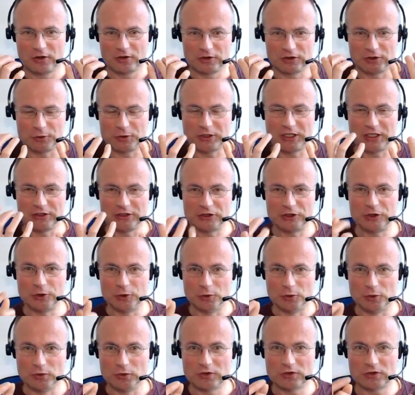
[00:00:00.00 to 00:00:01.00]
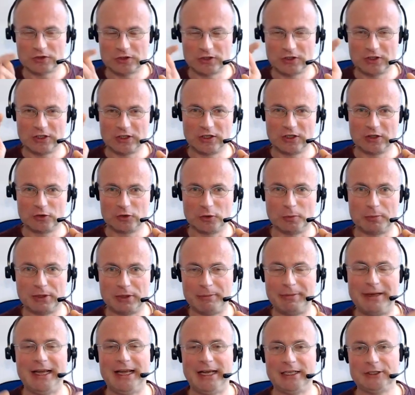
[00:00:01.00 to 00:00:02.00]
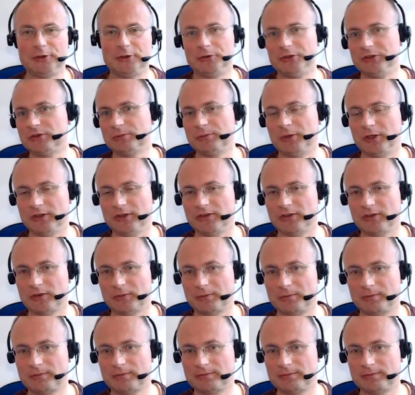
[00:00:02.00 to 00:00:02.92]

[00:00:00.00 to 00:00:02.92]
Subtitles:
you can use to prepare your response.